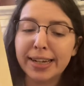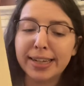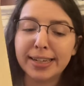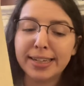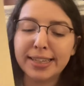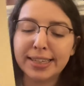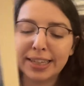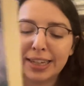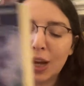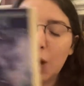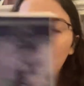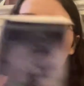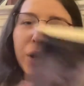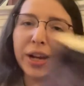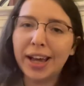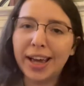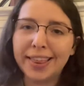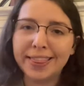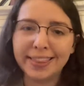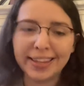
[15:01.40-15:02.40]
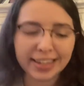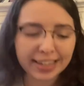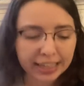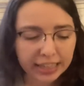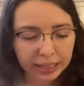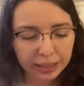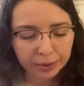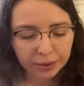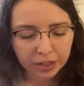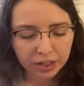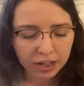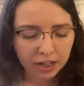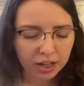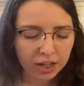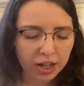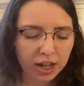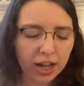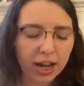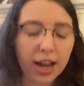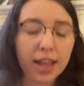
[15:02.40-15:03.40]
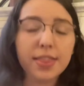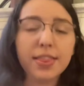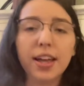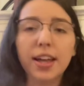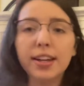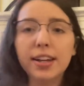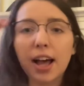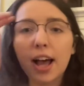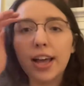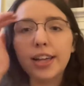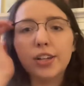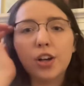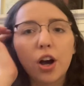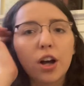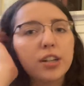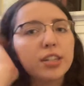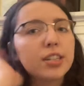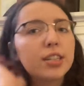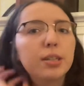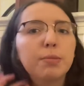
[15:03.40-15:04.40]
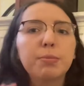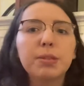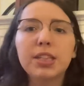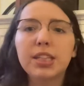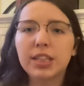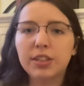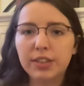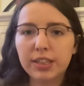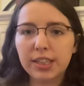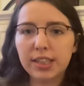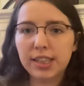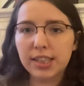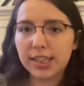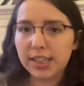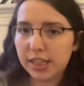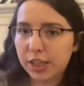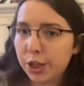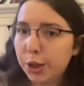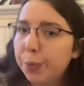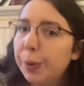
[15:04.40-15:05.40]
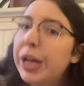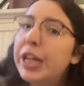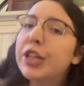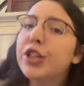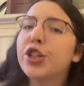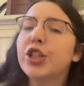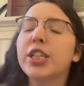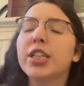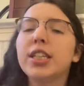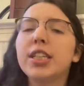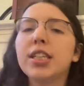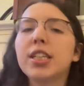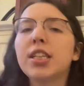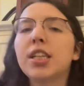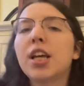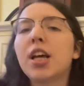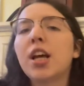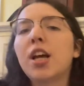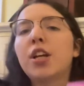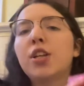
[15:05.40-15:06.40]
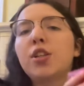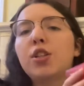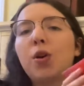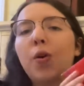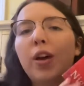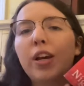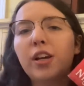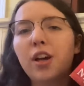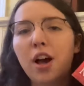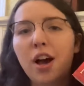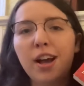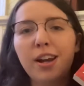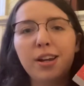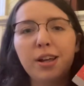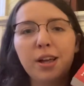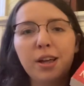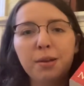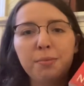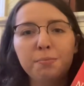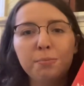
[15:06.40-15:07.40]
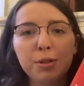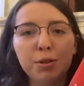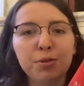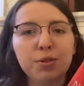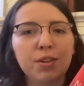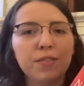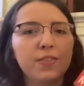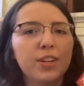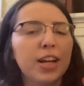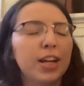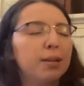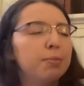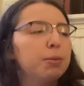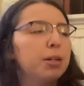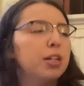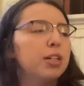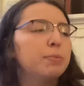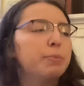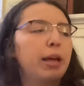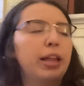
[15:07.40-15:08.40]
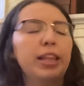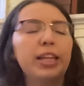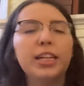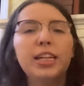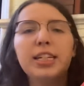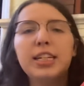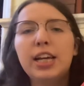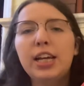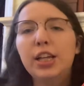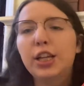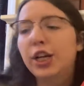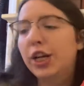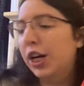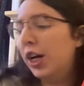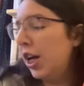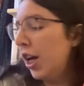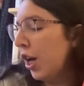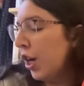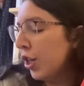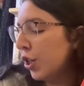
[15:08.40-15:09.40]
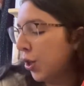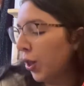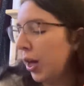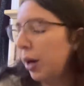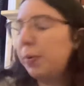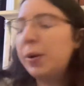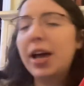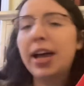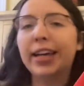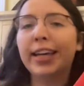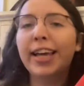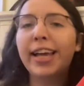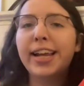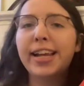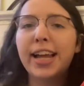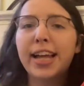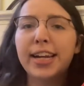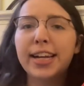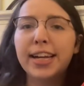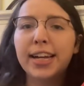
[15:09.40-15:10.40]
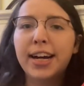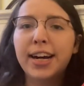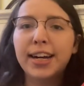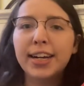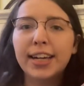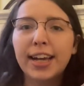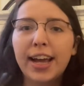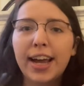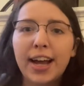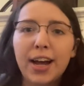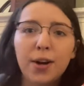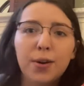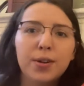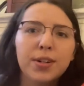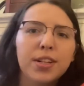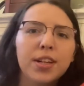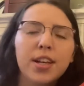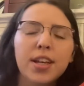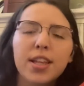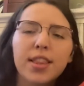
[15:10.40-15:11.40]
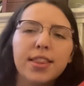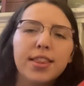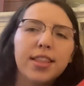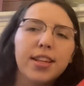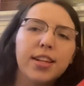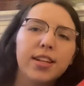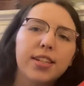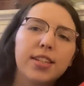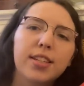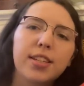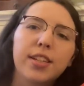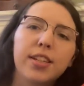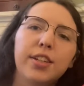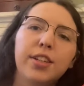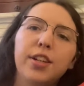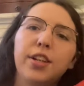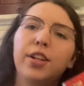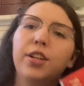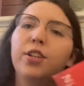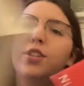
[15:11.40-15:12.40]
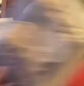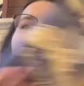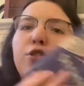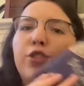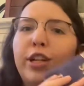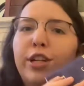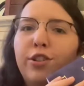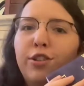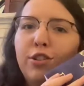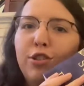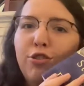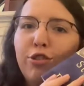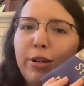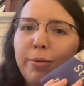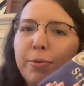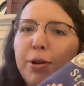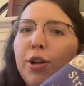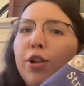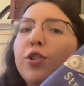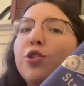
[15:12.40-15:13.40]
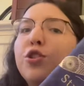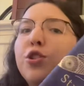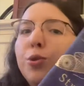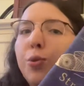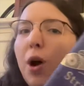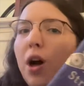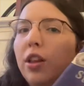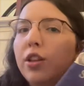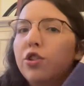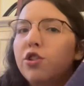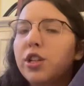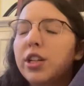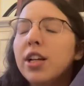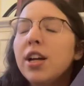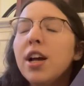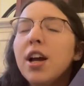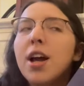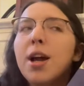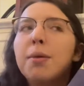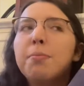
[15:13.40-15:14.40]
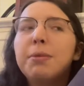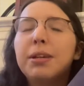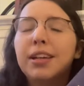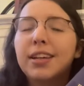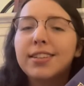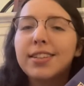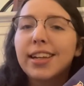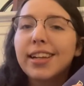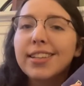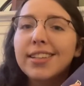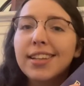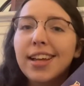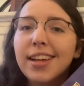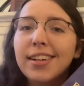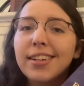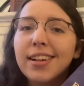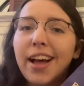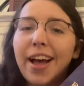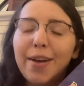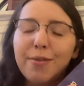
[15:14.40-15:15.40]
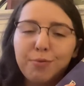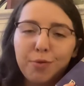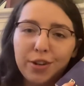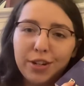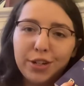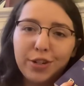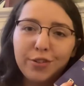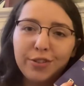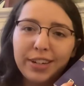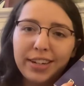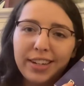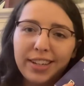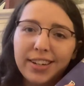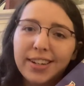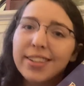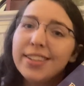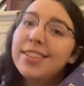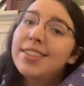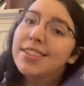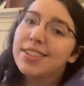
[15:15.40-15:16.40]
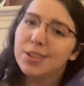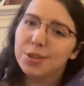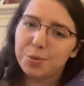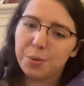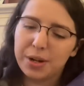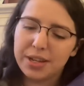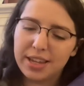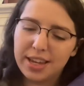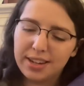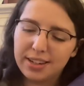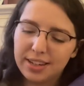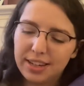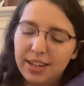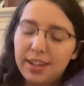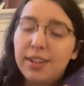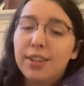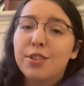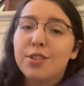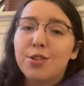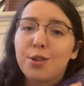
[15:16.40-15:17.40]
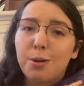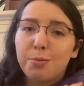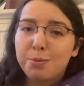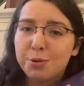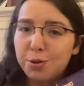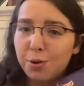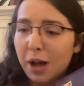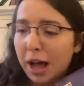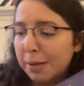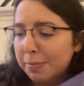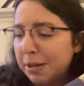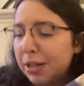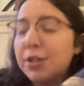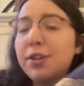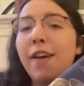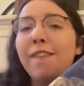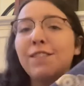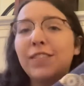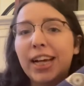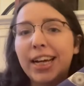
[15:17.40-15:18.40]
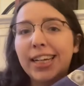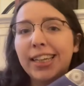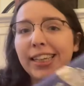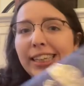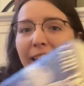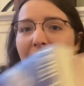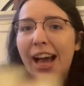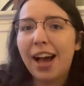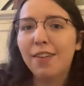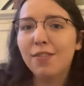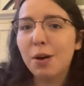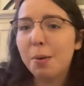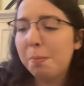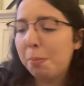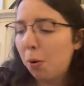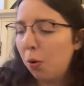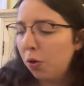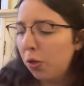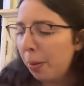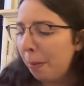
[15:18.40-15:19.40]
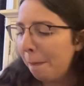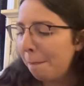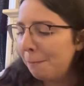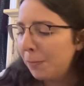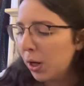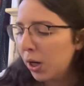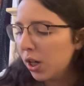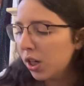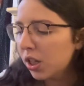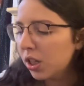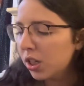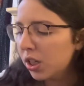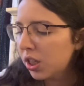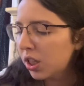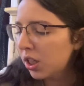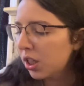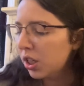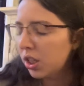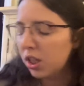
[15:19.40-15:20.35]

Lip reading: to see what I think. And then I got some series continuations. So I got Muse of Nightmares by Laini Taylor, so that way I can knock out this Strange the Dreamer duology. Because like I said, I've wanted to read it since 2018, so I'm so happy to finally have both books.